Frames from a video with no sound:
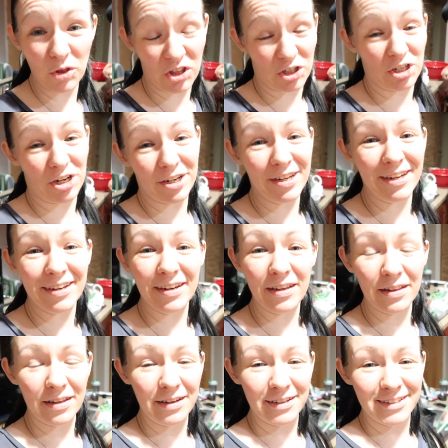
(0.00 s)
with the turkey.
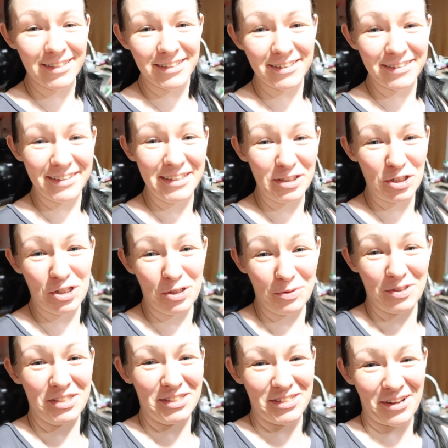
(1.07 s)
It leaked its
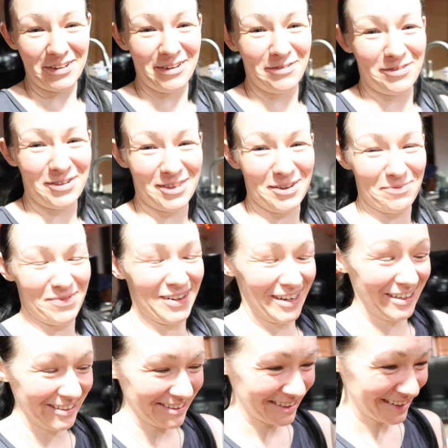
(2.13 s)
juices all over the
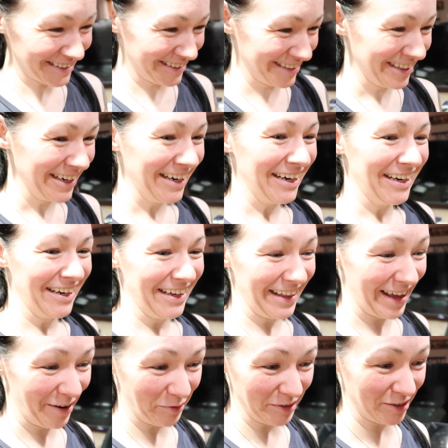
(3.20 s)
place.
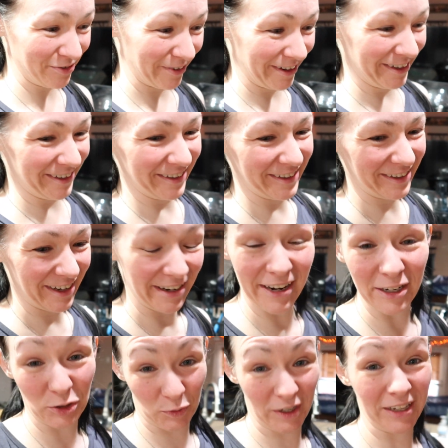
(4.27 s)
That was fun. And
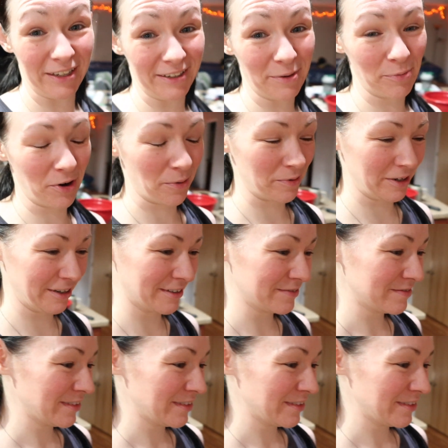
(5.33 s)
yes, we cleaned it properly.